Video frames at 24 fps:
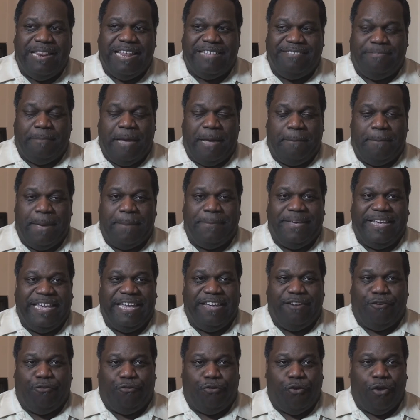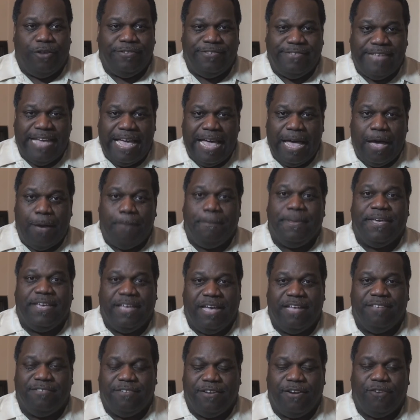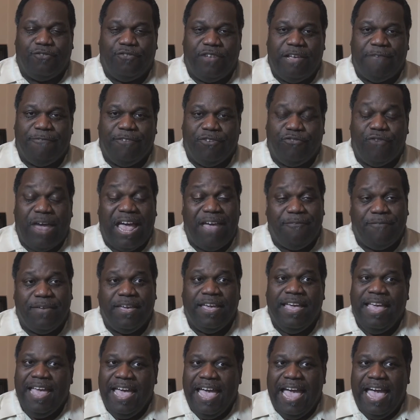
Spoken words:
let's maybe get across town because of the heavy traffic,